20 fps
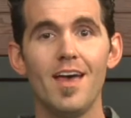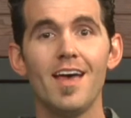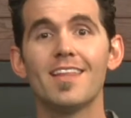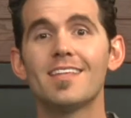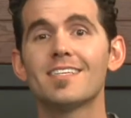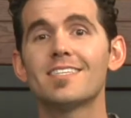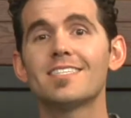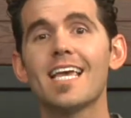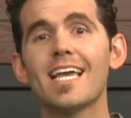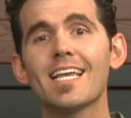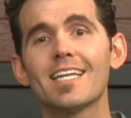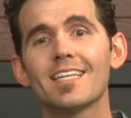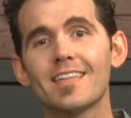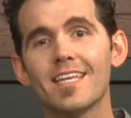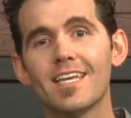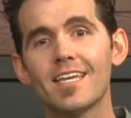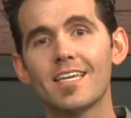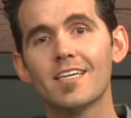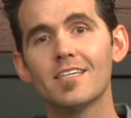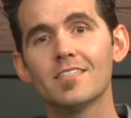The second
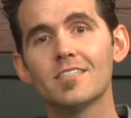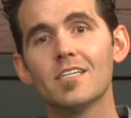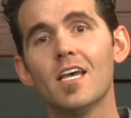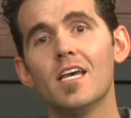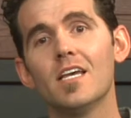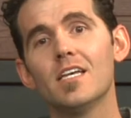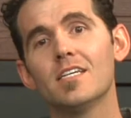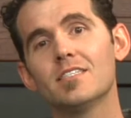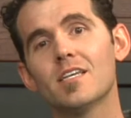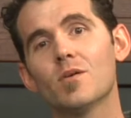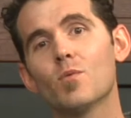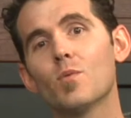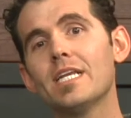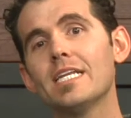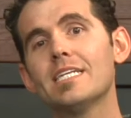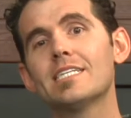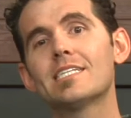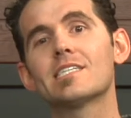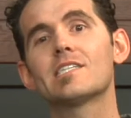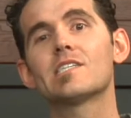thing is, is that we
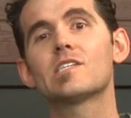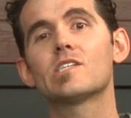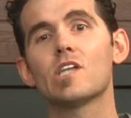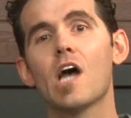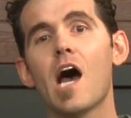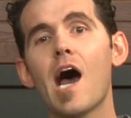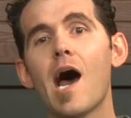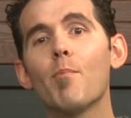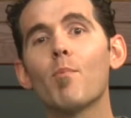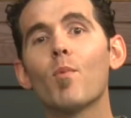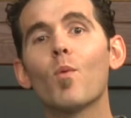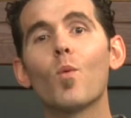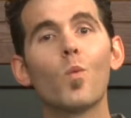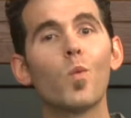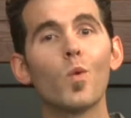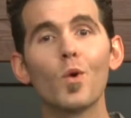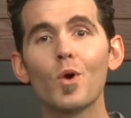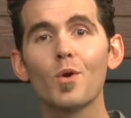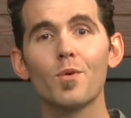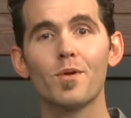need to stop
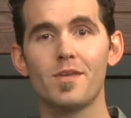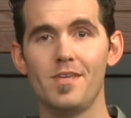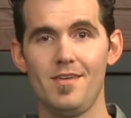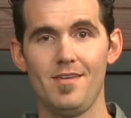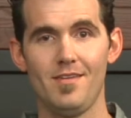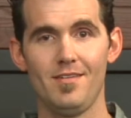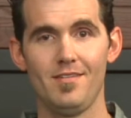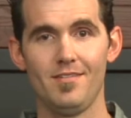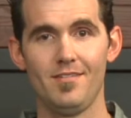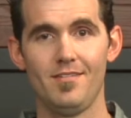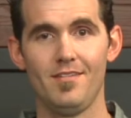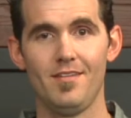worrying.